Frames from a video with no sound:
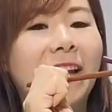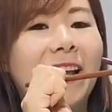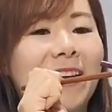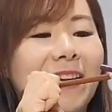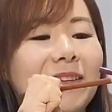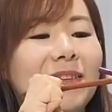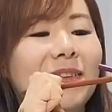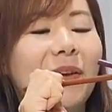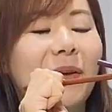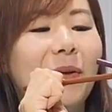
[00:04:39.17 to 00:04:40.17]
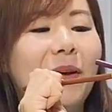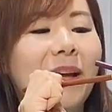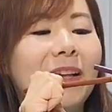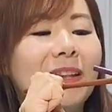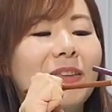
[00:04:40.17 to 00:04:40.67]
1,
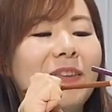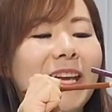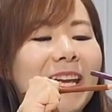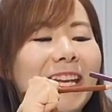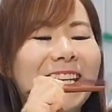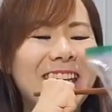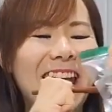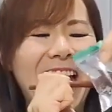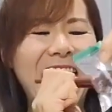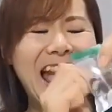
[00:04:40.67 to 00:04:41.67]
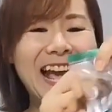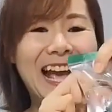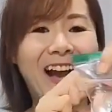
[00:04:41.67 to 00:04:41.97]
2, 3.